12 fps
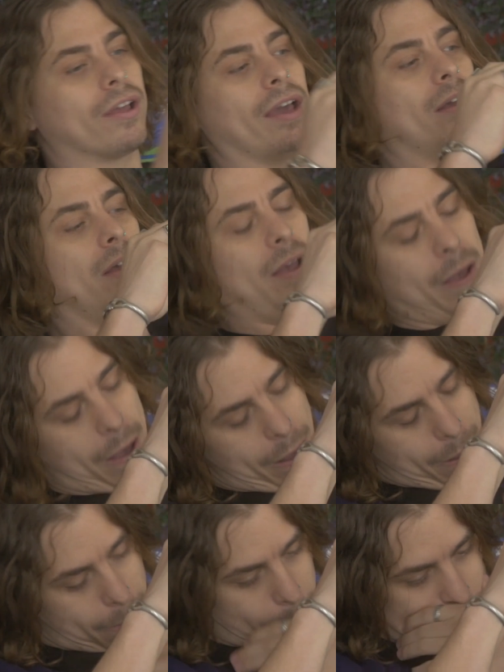okay.
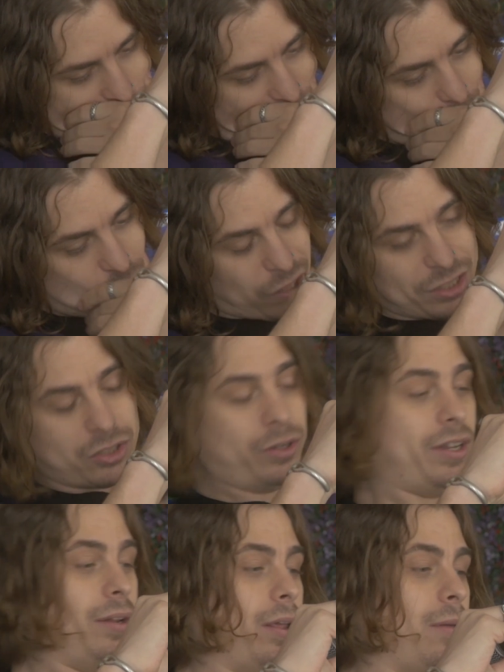I'm sorry. So
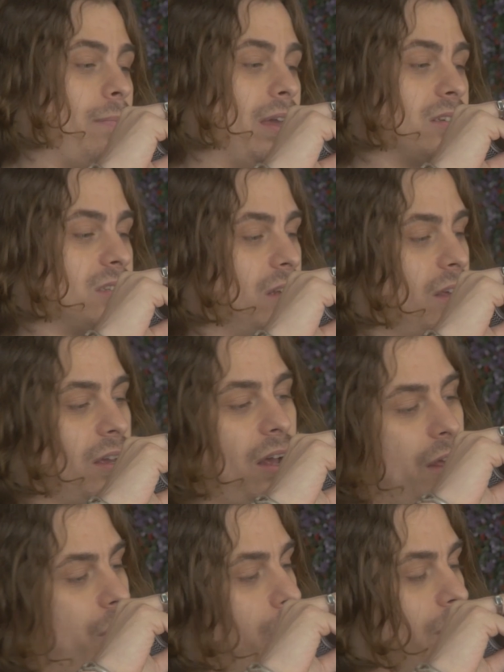it makes
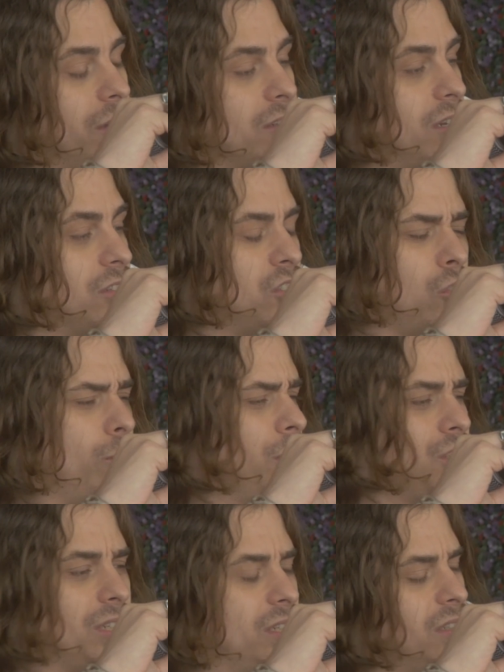other things like so
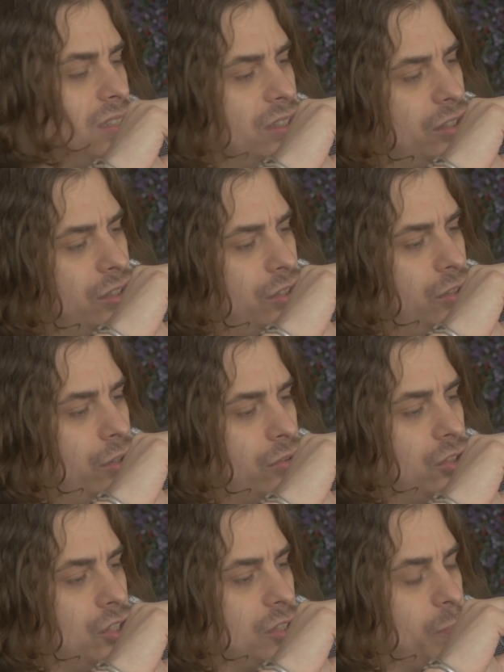much easier, you know,
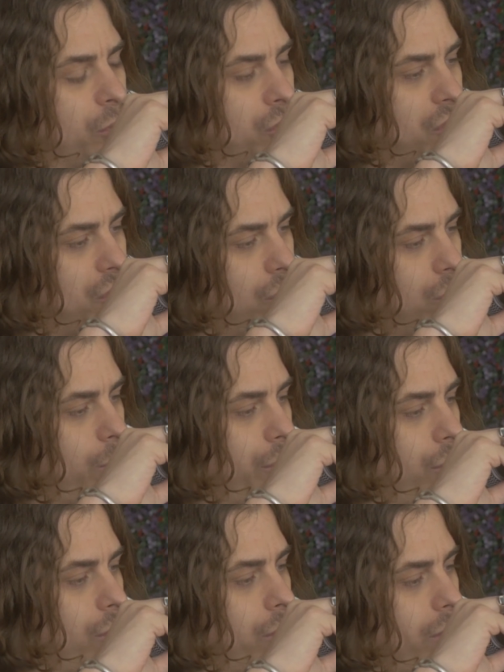to just pursue when
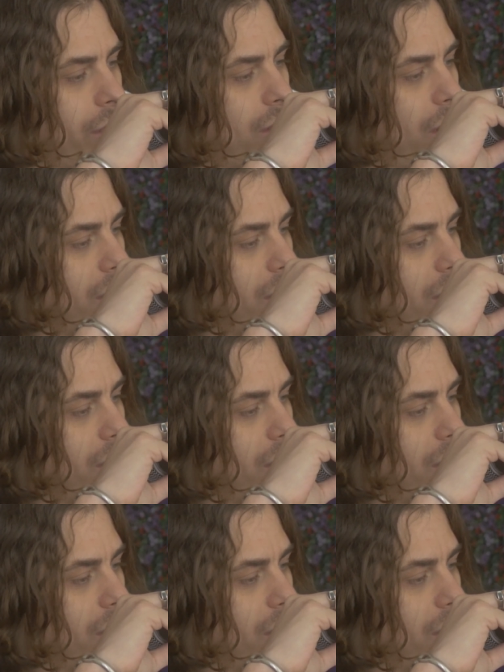you know that